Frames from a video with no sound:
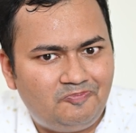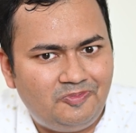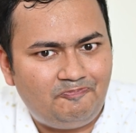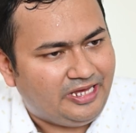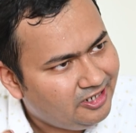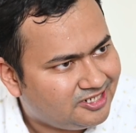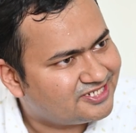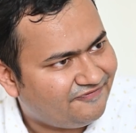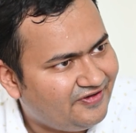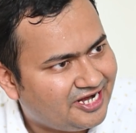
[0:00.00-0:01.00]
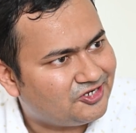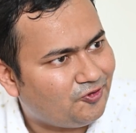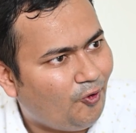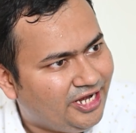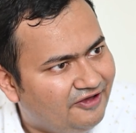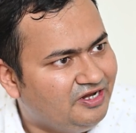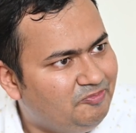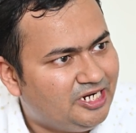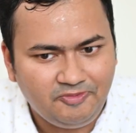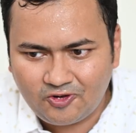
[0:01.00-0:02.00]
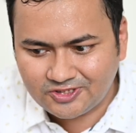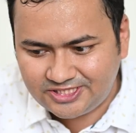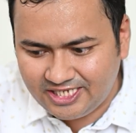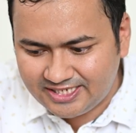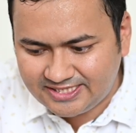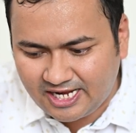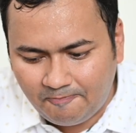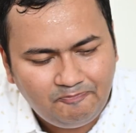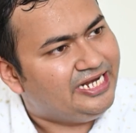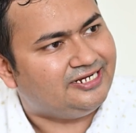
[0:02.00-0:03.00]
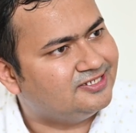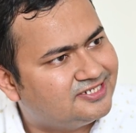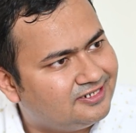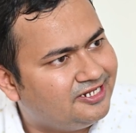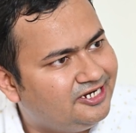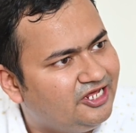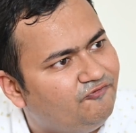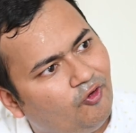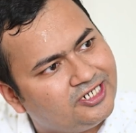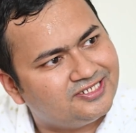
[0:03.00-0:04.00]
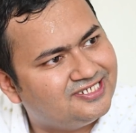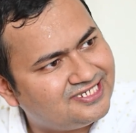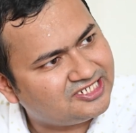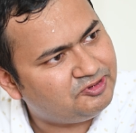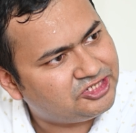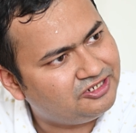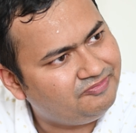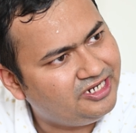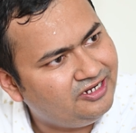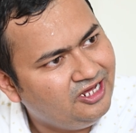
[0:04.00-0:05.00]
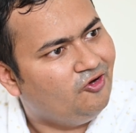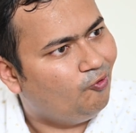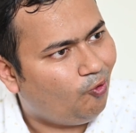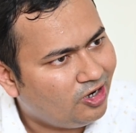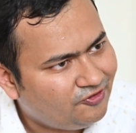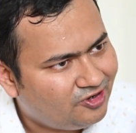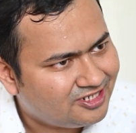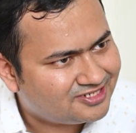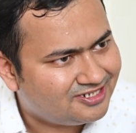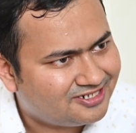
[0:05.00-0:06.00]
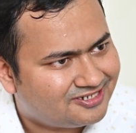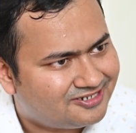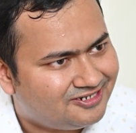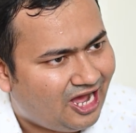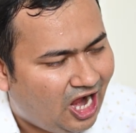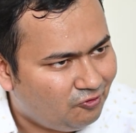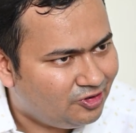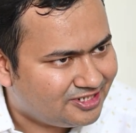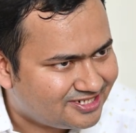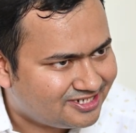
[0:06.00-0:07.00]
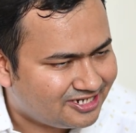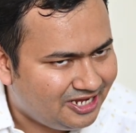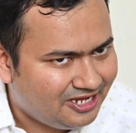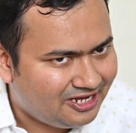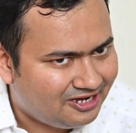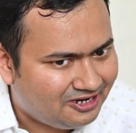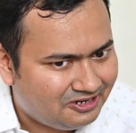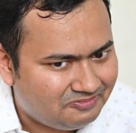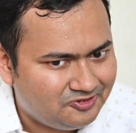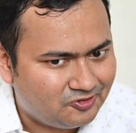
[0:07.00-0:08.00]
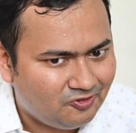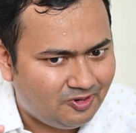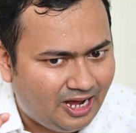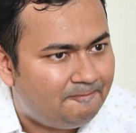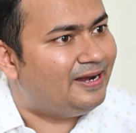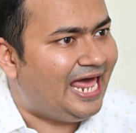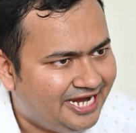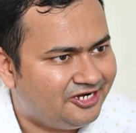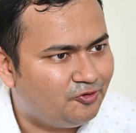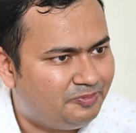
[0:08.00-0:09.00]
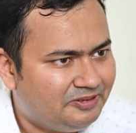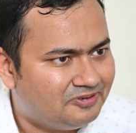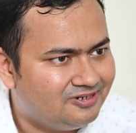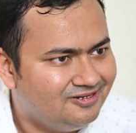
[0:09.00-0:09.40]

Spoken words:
perilous effect on everybody, because there is a complete uncertainty. What does this expression mean? How does it apply to people?